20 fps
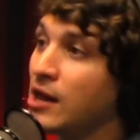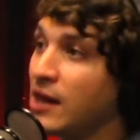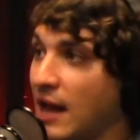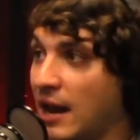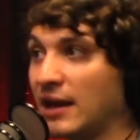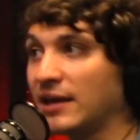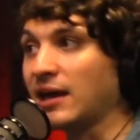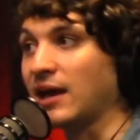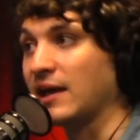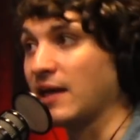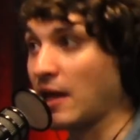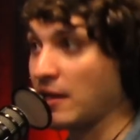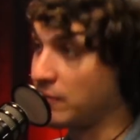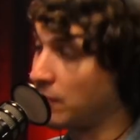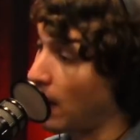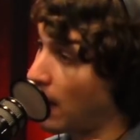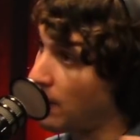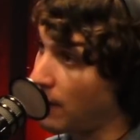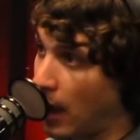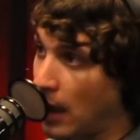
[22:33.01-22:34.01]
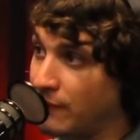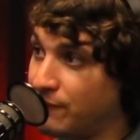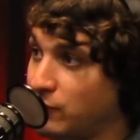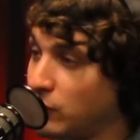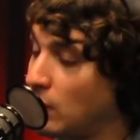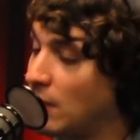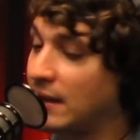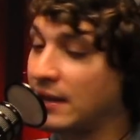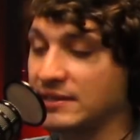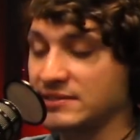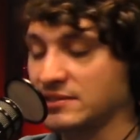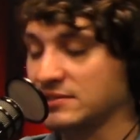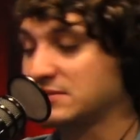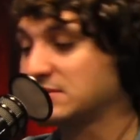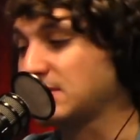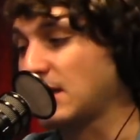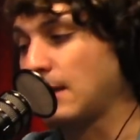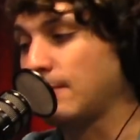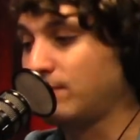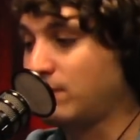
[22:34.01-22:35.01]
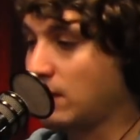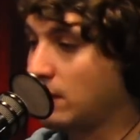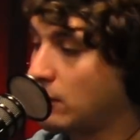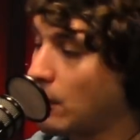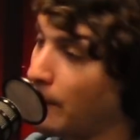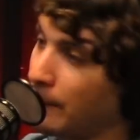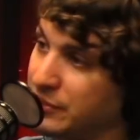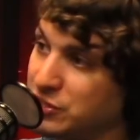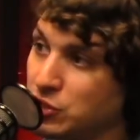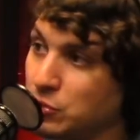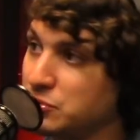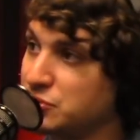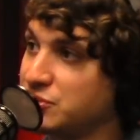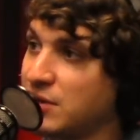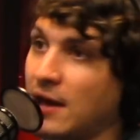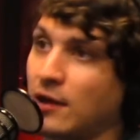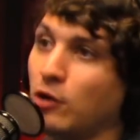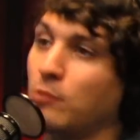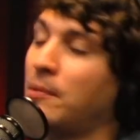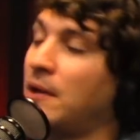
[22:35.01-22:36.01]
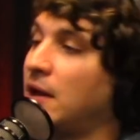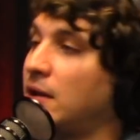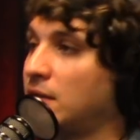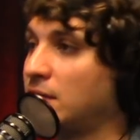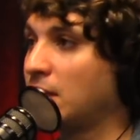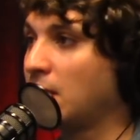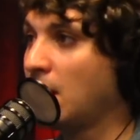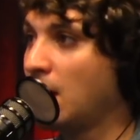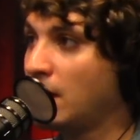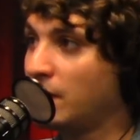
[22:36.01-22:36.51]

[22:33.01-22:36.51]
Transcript: And again, I, I feel like it's the same thing companies do with shadow banning.